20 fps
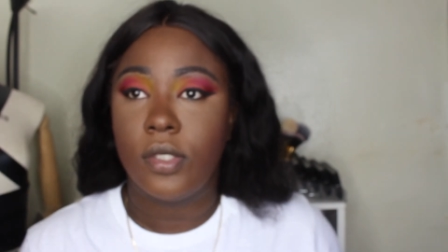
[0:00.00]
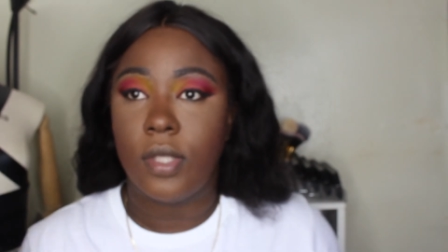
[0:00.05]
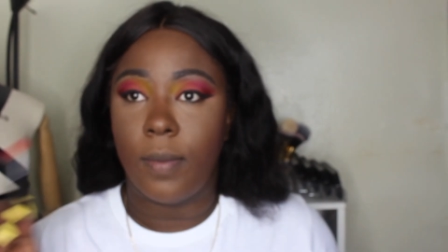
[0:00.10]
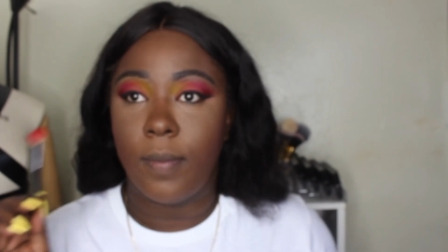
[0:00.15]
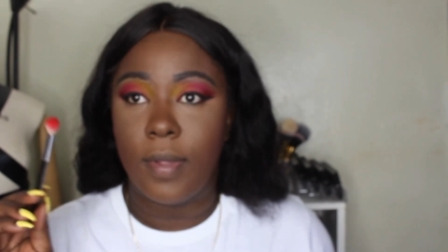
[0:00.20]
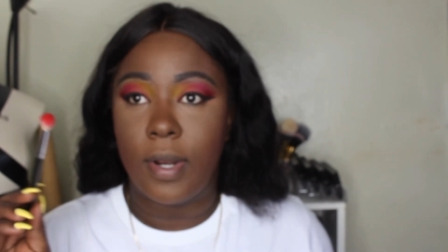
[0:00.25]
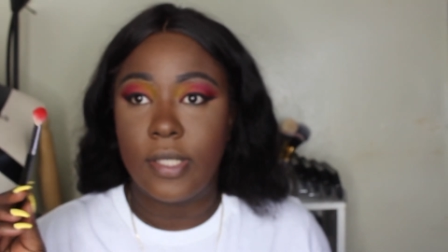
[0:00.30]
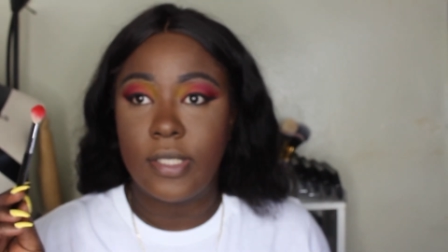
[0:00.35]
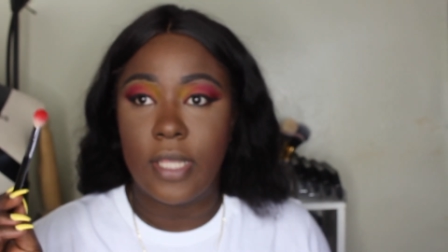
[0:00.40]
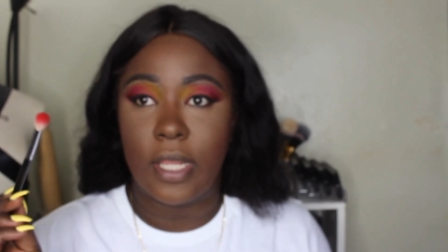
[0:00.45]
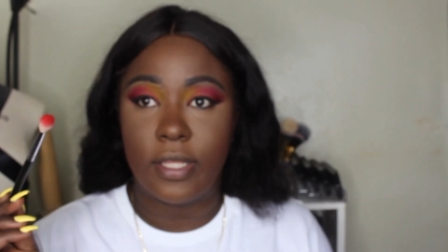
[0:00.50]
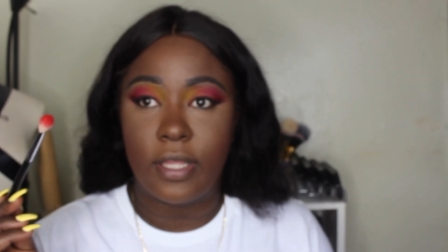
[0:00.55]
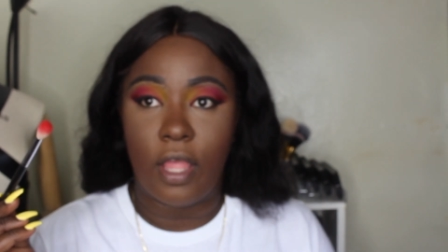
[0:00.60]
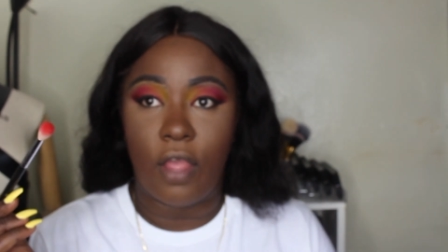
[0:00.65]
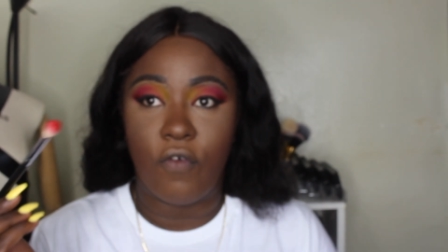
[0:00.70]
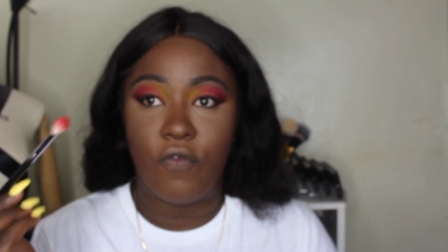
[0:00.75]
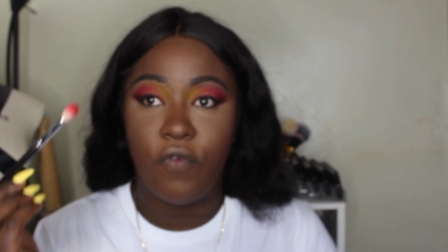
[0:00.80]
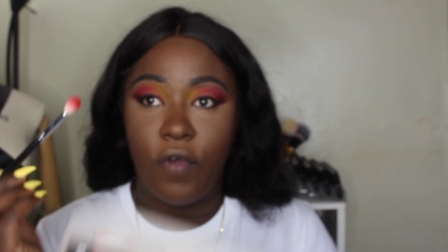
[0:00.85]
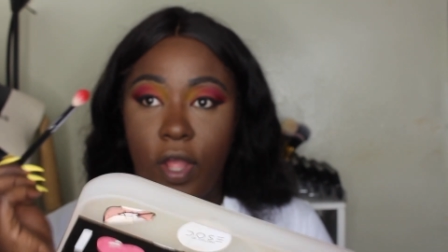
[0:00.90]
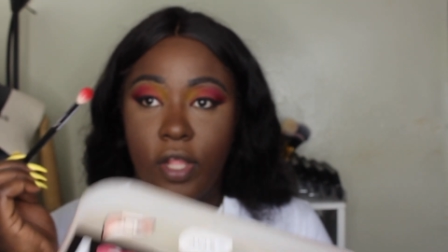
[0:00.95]
So I'm going to take
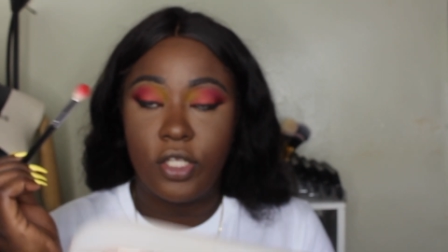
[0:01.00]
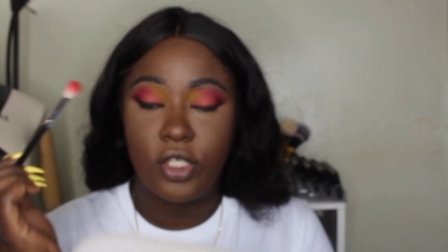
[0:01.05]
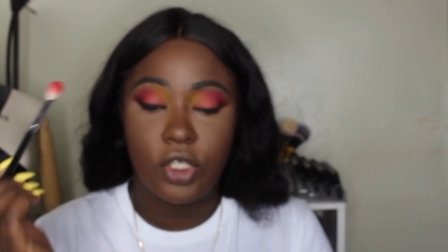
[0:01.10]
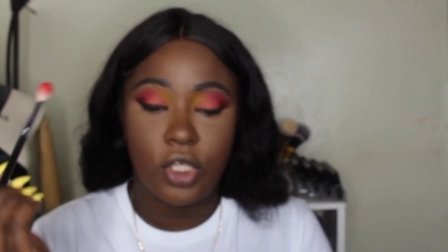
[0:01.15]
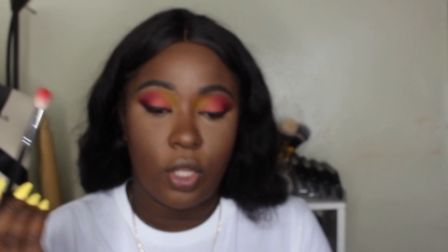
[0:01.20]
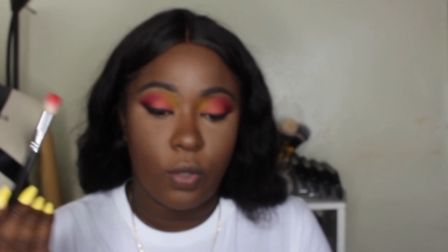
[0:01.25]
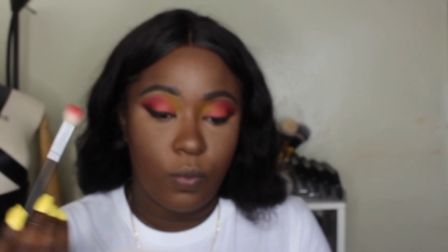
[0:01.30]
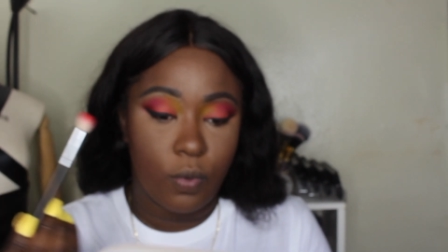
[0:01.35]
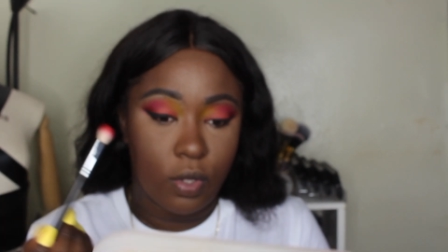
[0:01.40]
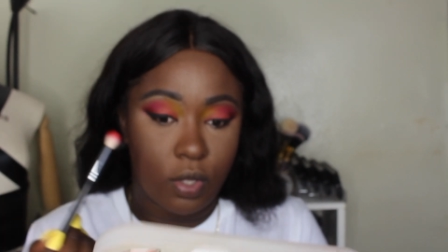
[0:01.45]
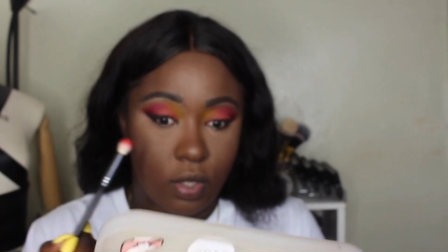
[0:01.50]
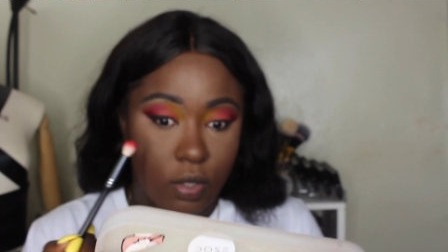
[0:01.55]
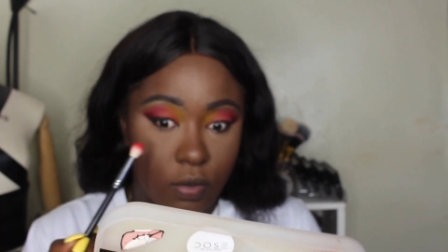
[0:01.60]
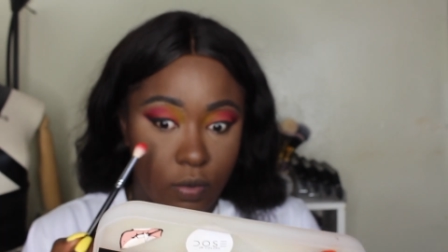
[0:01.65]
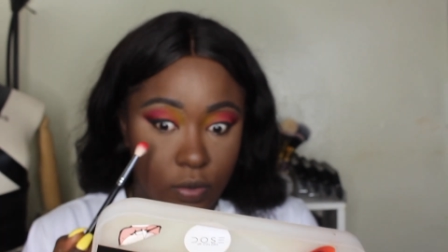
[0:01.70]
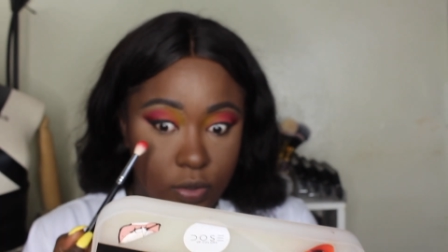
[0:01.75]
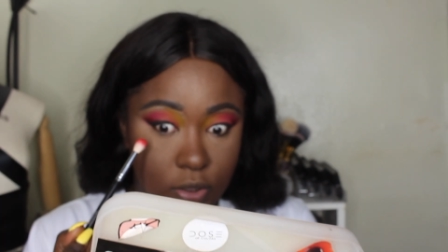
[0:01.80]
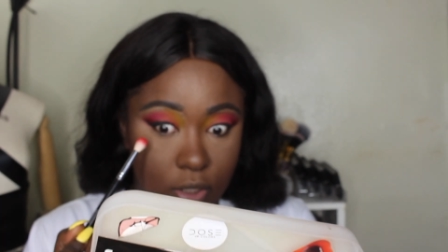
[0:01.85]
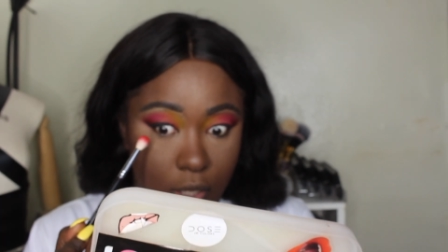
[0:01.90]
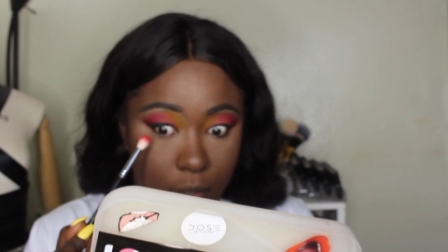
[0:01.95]
that red shade we
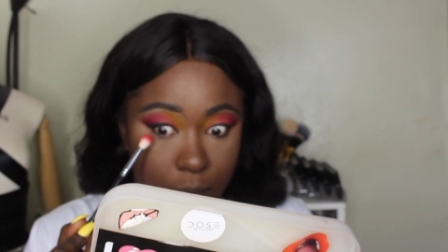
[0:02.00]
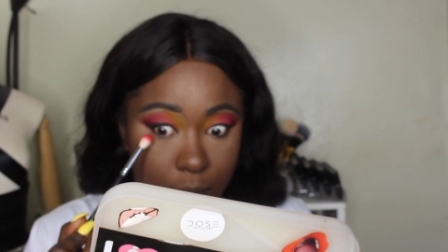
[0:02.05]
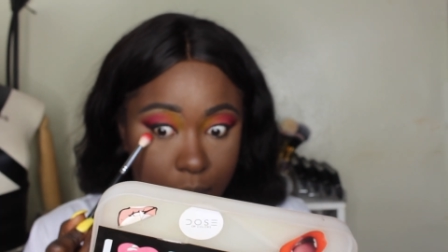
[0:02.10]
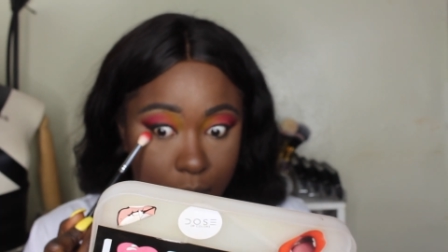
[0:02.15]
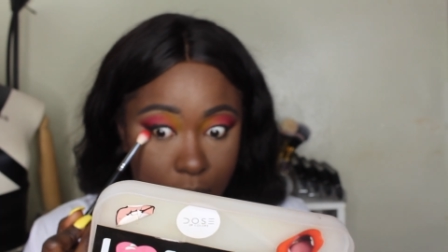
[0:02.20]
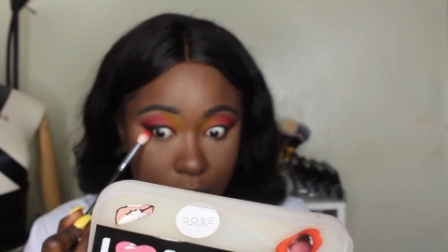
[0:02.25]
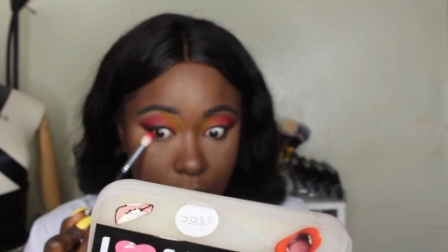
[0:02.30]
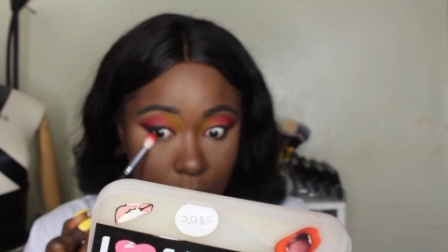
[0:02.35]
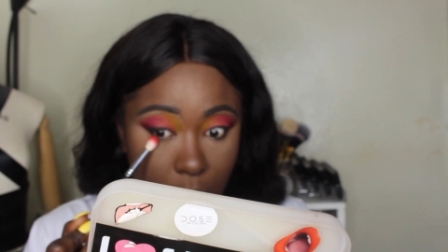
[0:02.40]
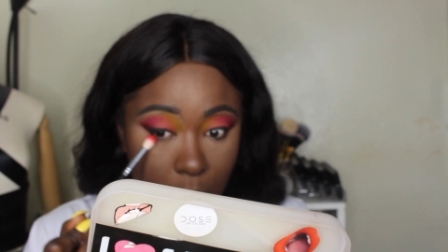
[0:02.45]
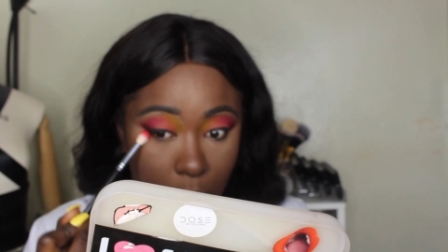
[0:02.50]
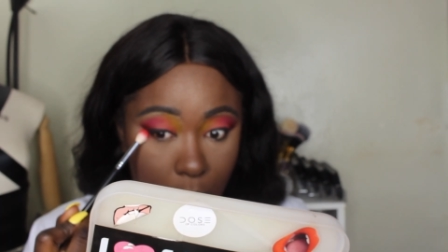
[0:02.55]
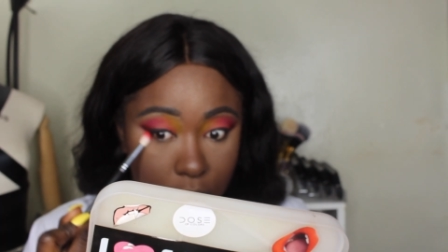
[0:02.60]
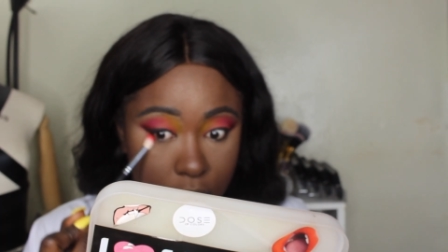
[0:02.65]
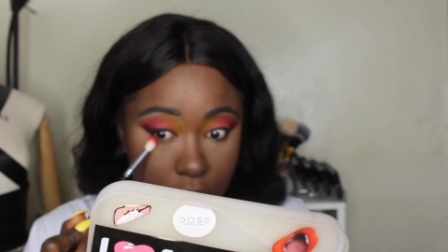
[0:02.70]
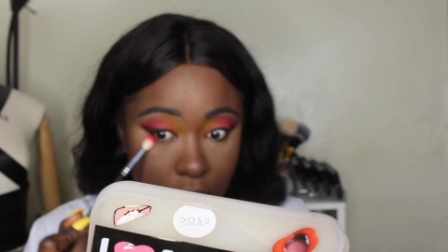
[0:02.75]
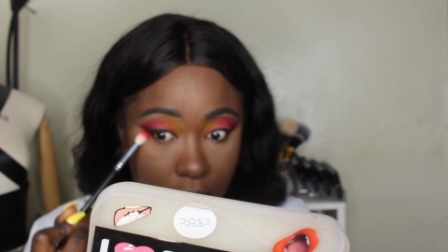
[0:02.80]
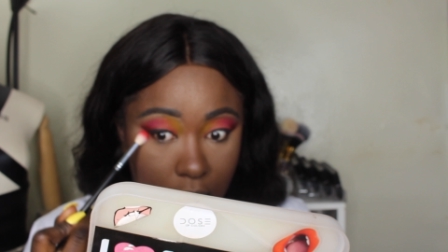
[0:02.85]
used and put it on